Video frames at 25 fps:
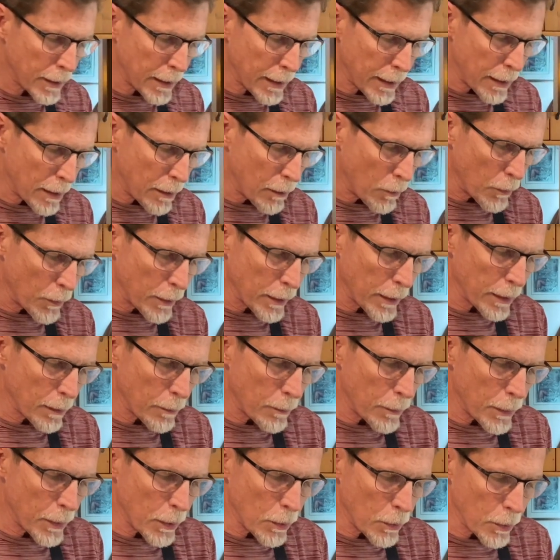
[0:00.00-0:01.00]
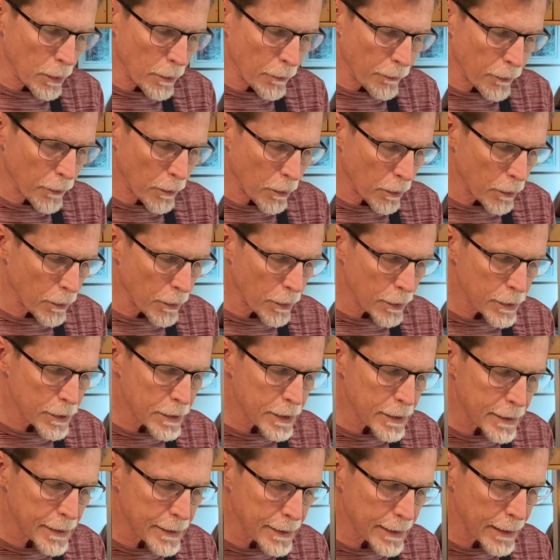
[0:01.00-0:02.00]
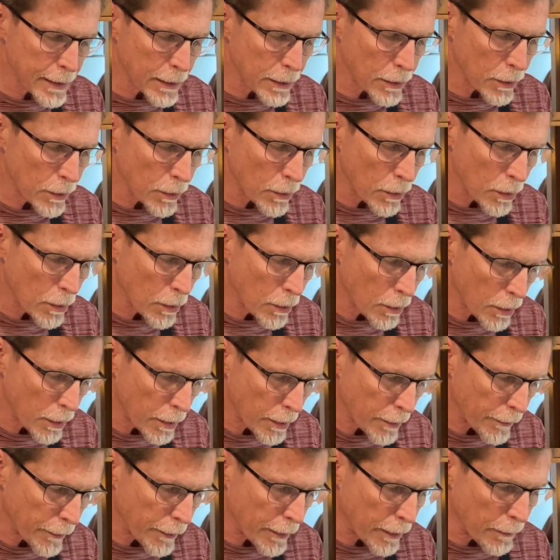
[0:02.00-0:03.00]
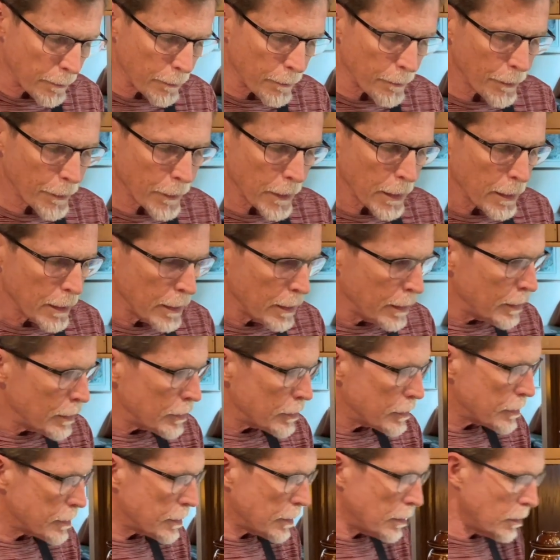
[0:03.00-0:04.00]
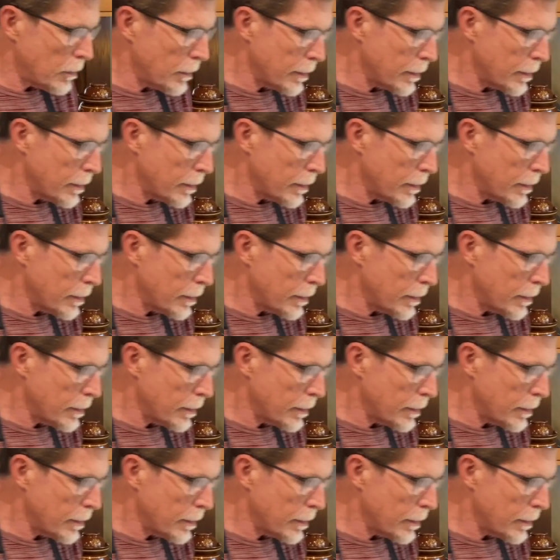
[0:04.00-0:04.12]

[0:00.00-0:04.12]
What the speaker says: get a really beautiful sear on them. So